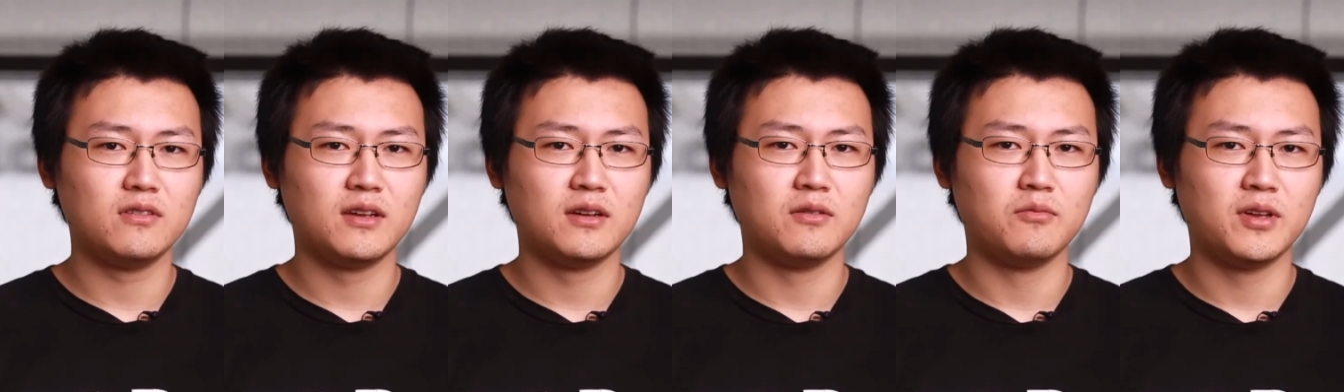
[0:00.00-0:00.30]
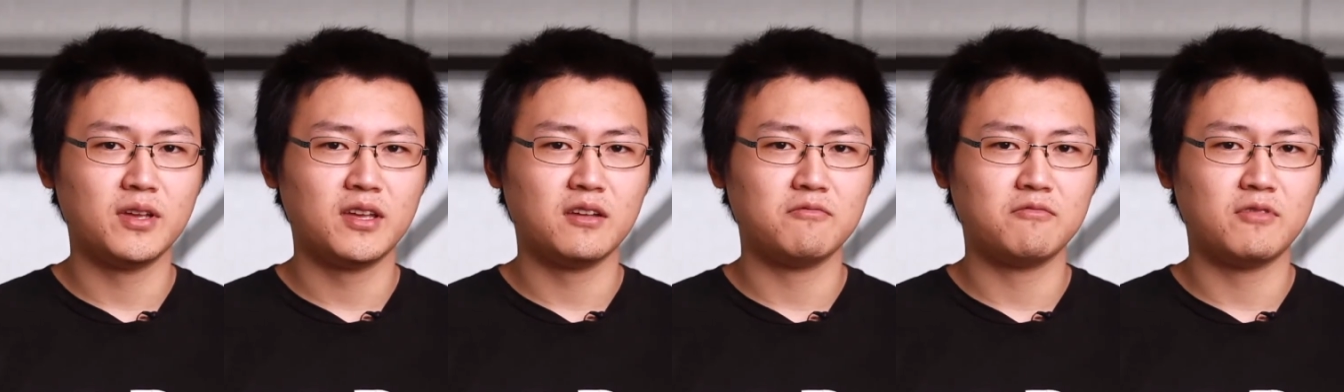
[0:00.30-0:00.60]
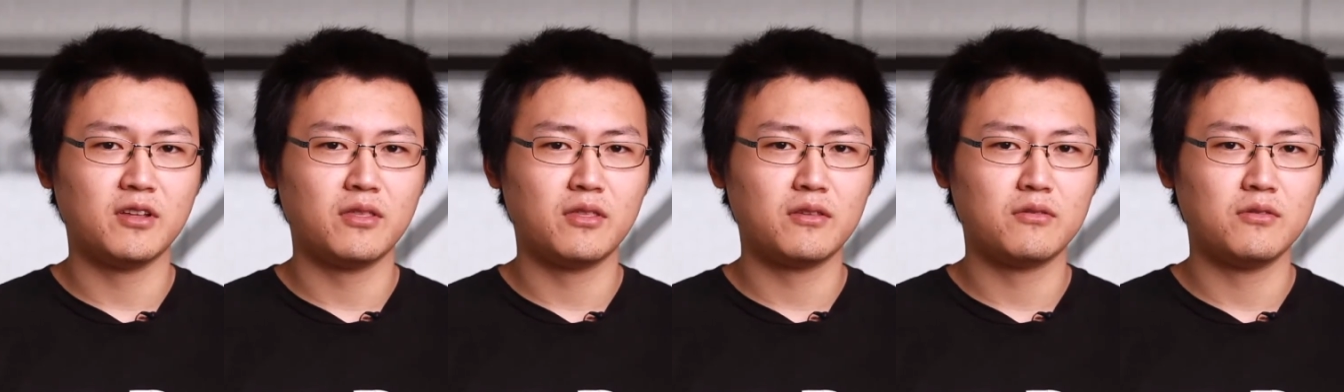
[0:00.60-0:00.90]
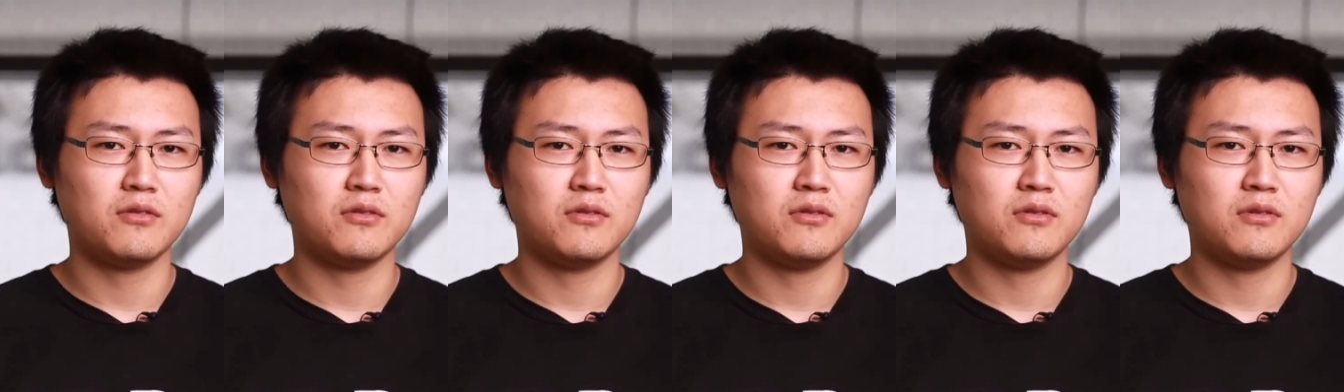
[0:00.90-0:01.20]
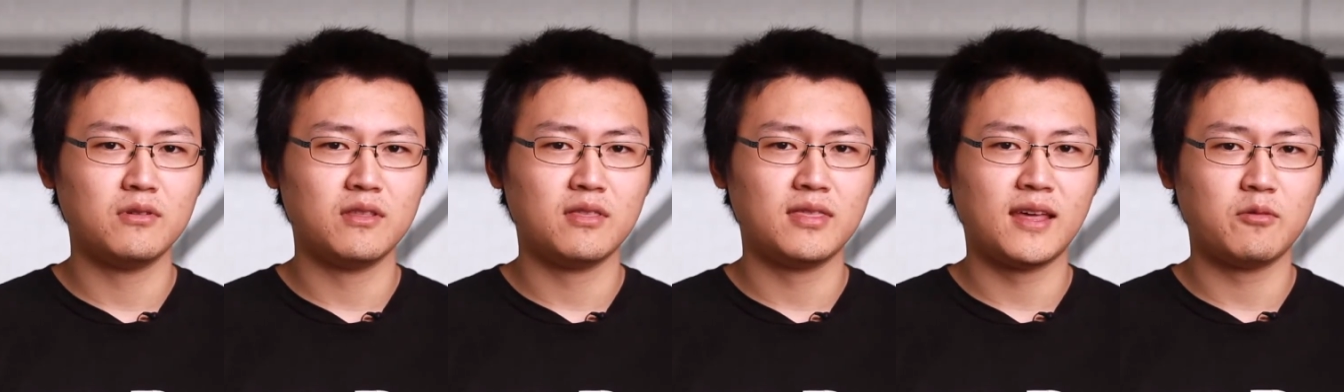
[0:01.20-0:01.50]
and we can run through
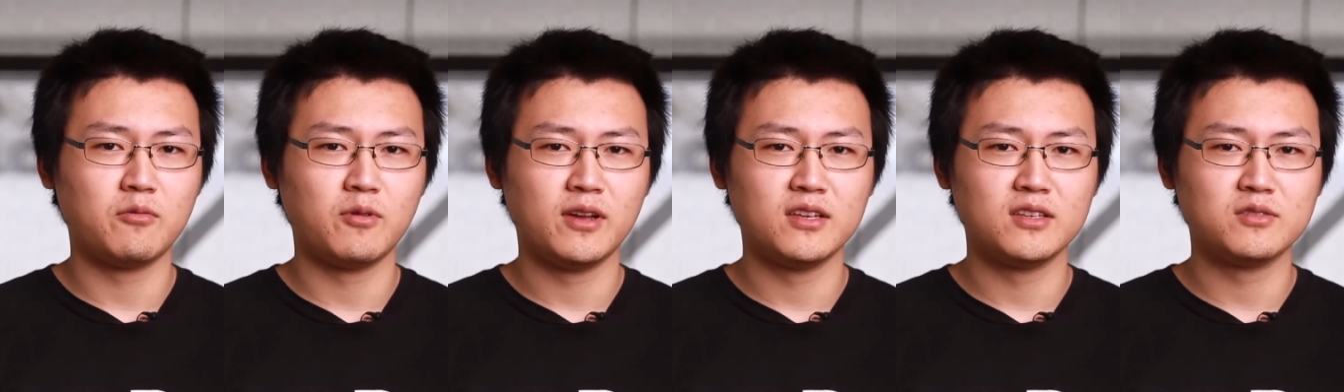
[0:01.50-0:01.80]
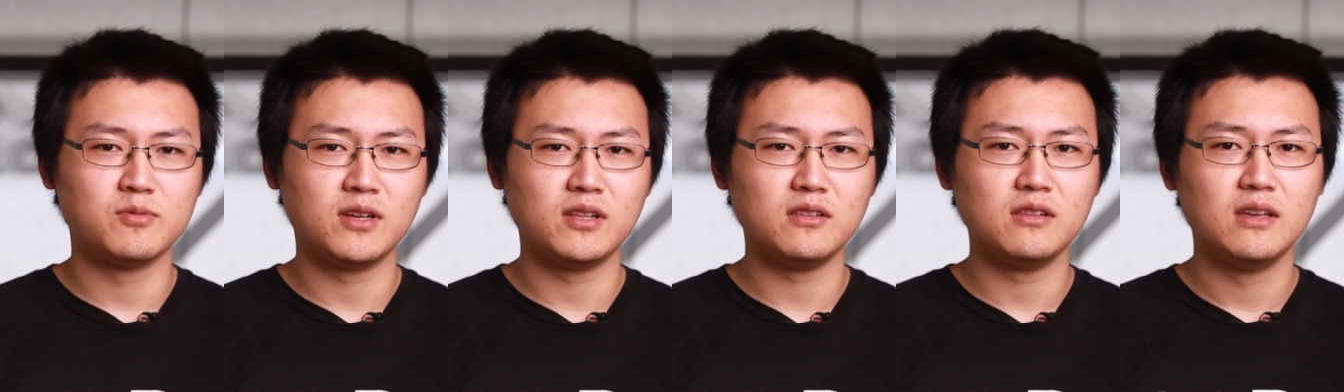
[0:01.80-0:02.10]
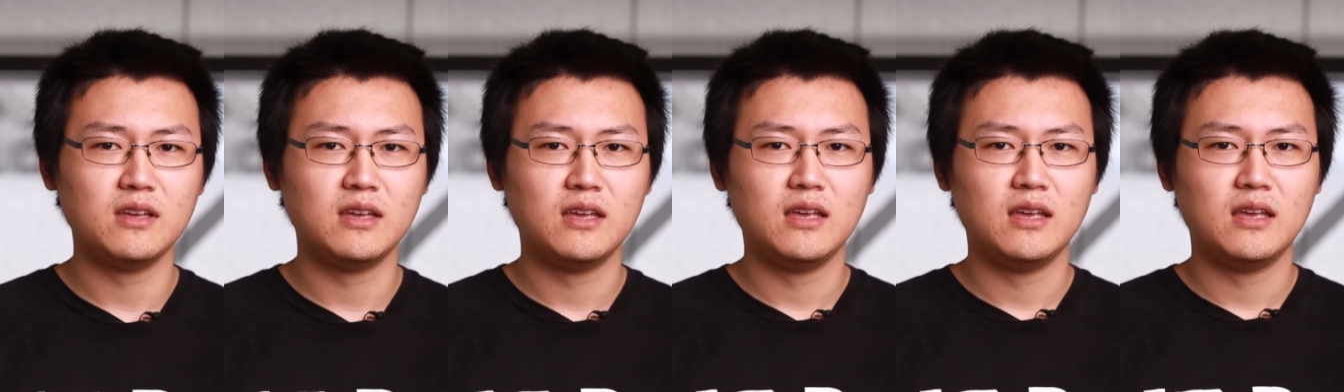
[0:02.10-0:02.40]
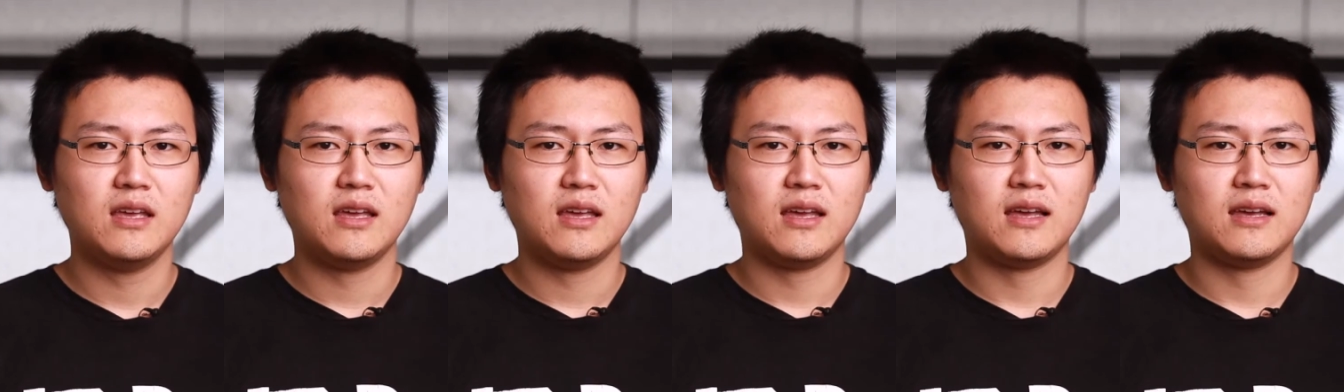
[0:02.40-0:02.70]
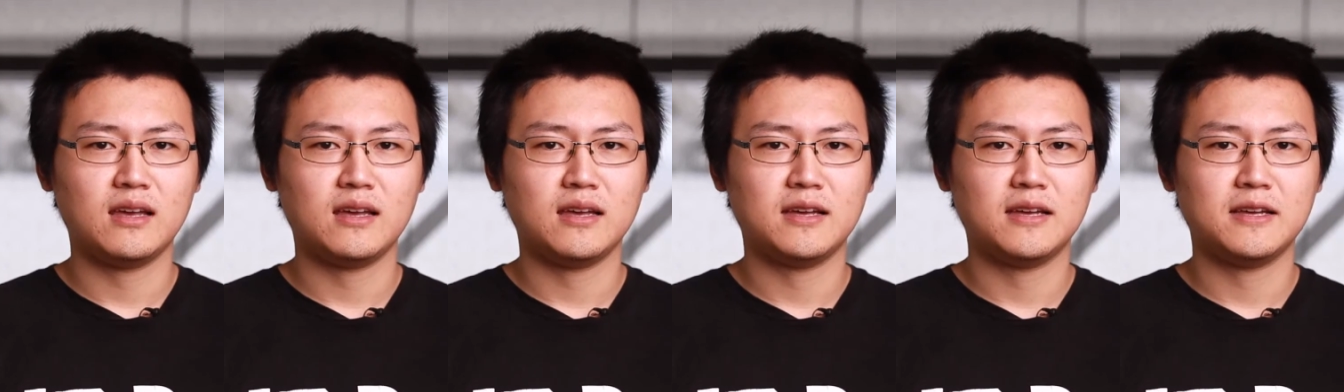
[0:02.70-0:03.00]
it that way as well.
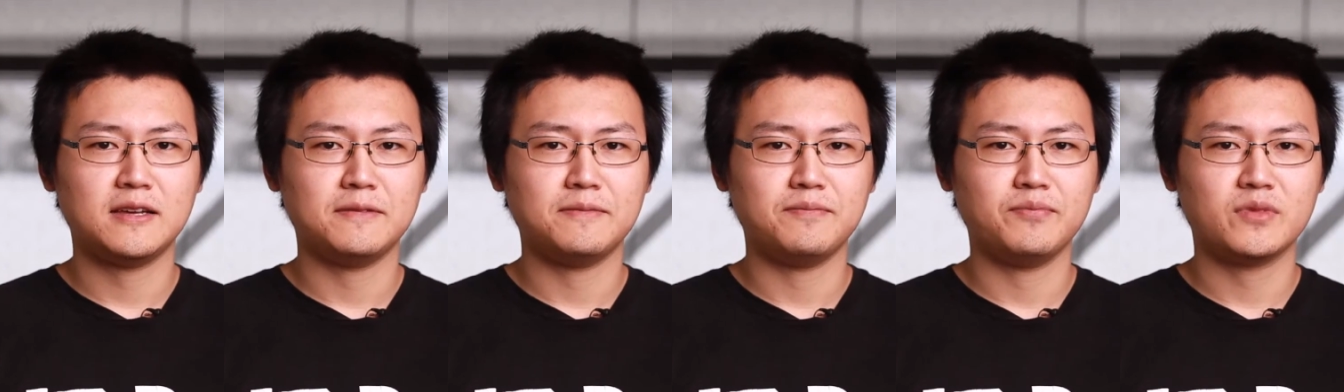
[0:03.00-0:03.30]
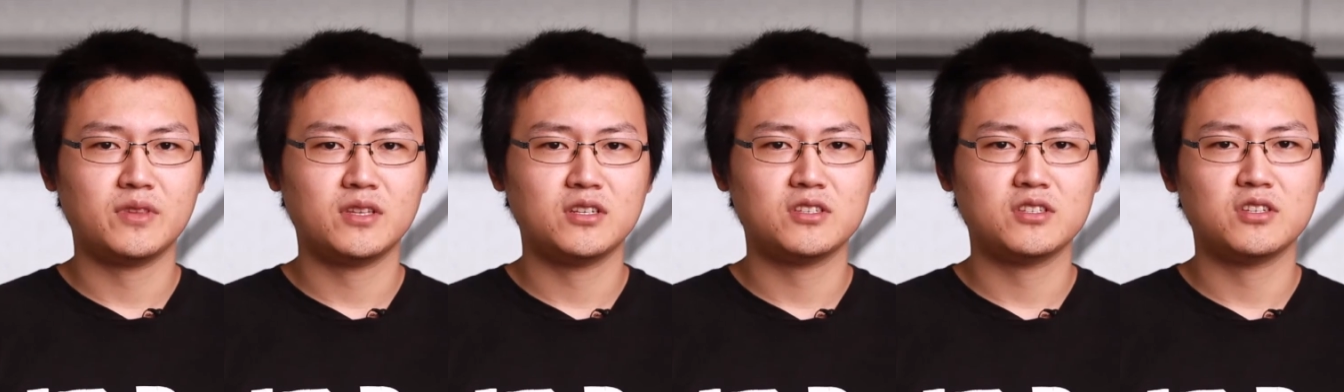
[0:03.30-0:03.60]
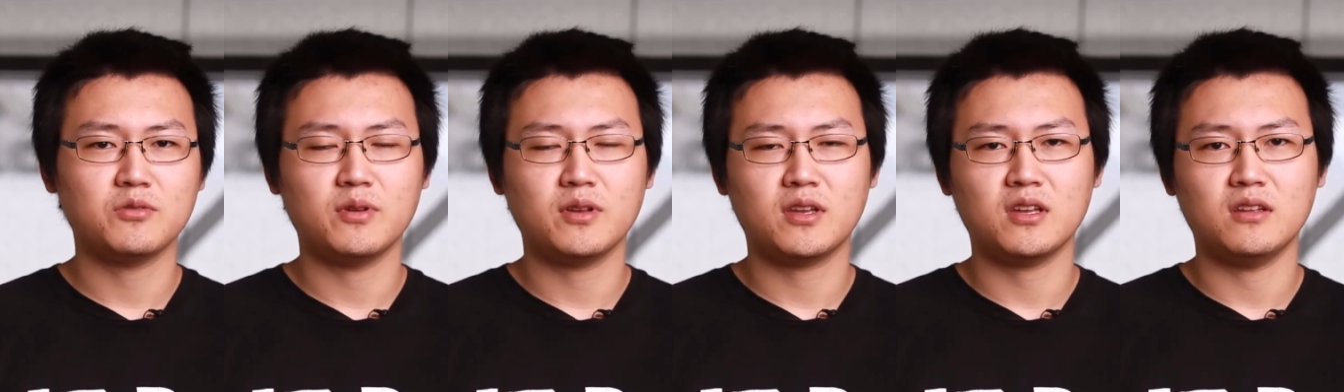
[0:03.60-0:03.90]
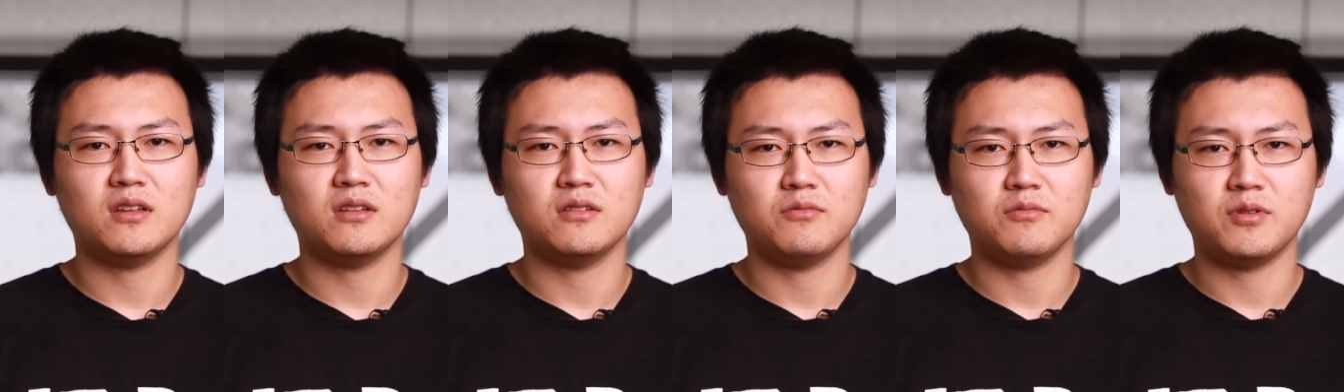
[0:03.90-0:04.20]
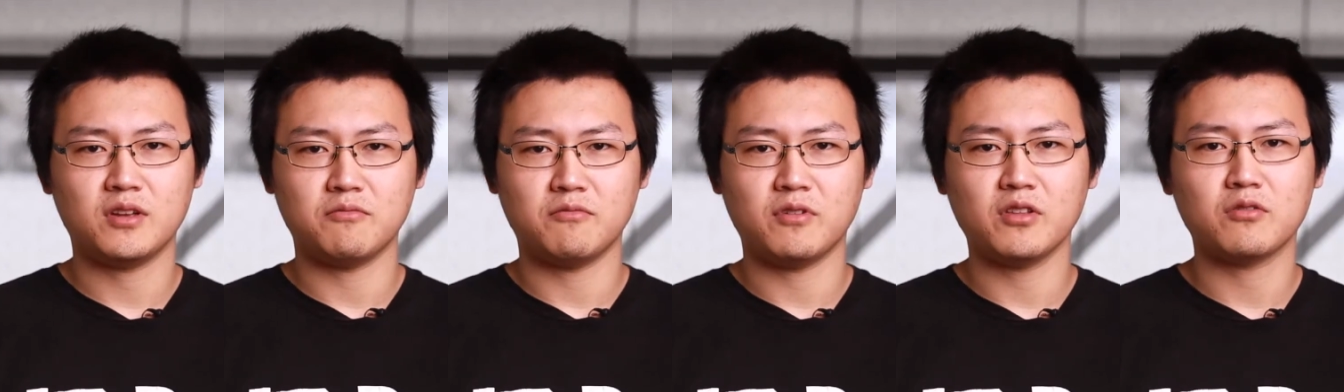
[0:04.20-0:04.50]
Just so we can
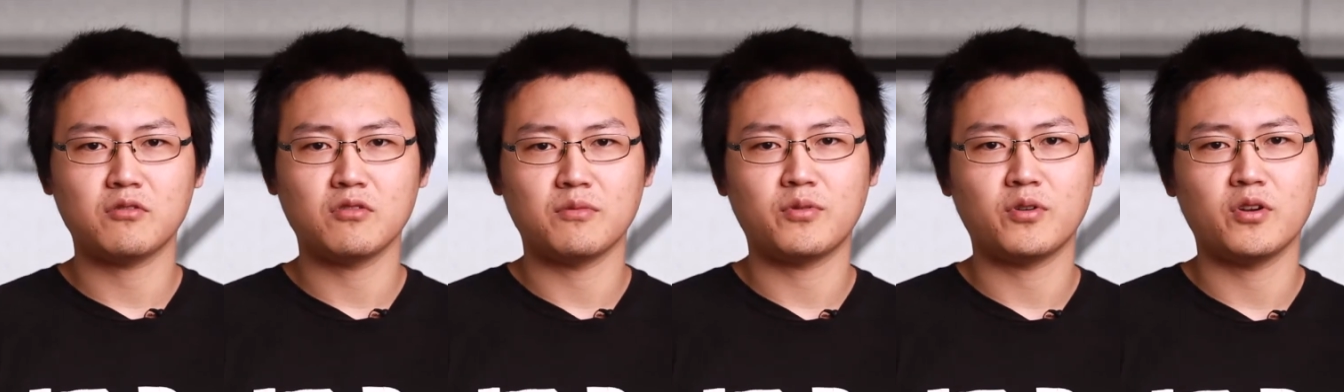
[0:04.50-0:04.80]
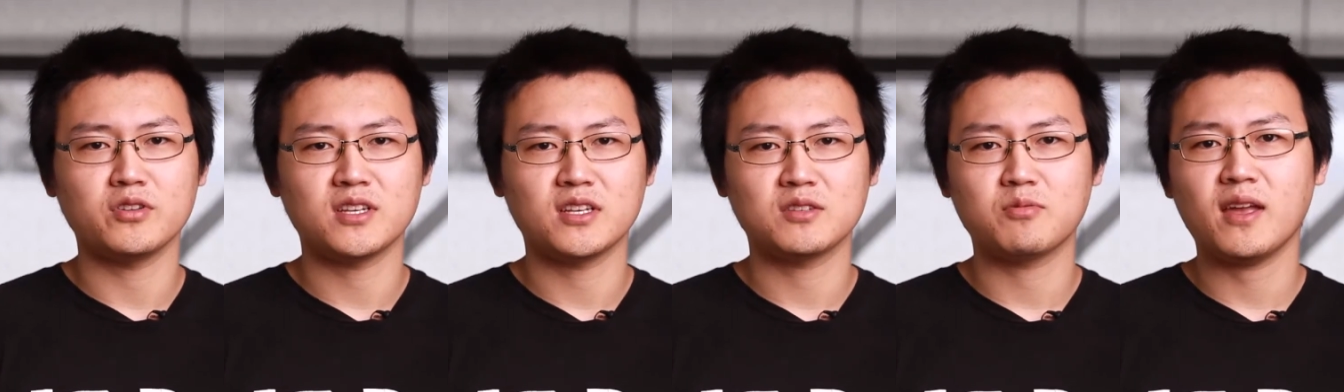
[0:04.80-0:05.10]
run through the process.